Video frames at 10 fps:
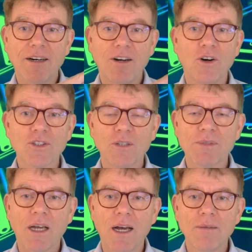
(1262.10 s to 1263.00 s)
or
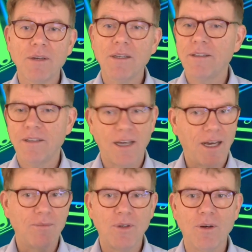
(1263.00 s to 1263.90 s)
subscribe,
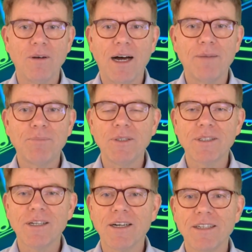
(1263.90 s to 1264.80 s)
I'm the
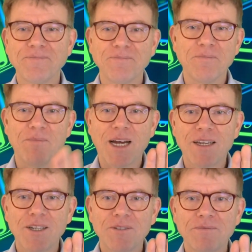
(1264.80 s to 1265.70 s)
happiest guy. Bye
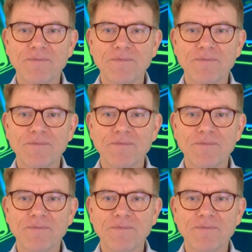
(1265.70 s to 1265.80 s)
now.